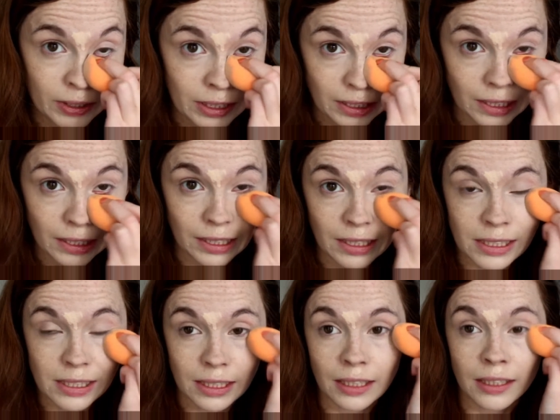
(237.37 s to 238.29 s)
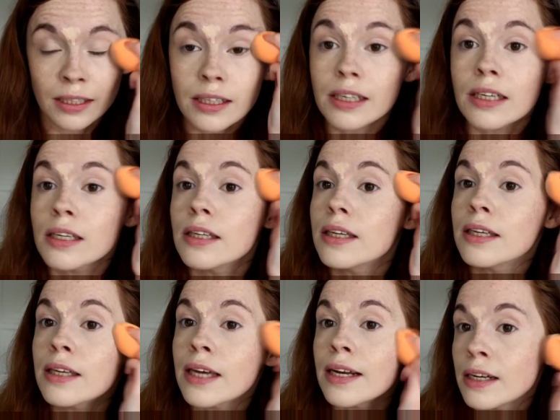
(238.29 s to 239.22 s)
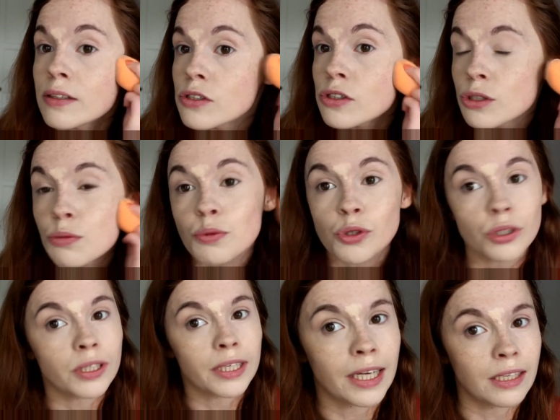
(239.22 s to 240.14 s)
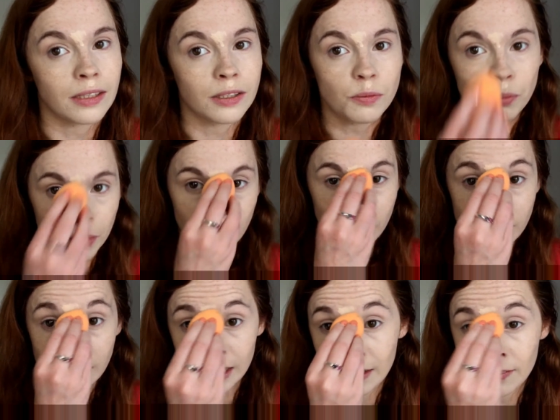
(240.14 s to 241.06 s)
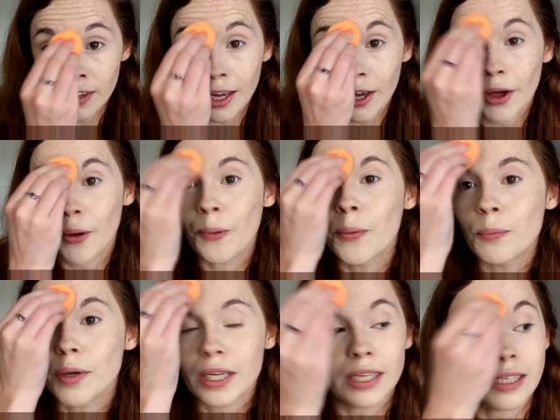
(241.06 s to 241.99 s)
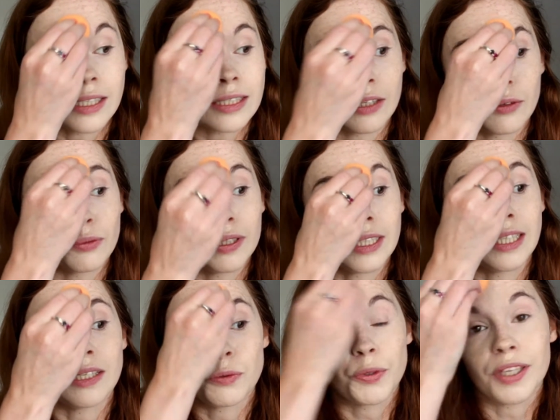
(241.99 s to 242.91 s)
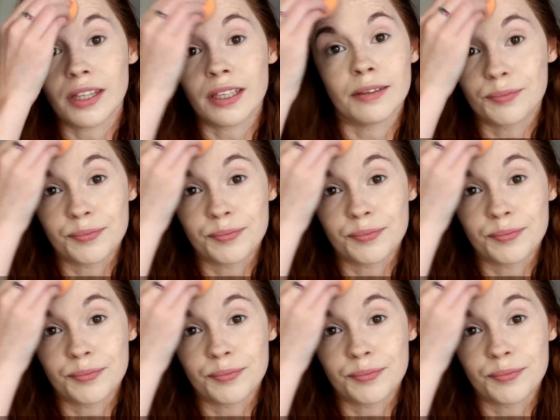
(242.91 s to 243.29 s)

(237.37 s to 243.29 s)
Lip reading: I think you need to get down to Superdrug, down to Boots and give it a go, because it really is worth it.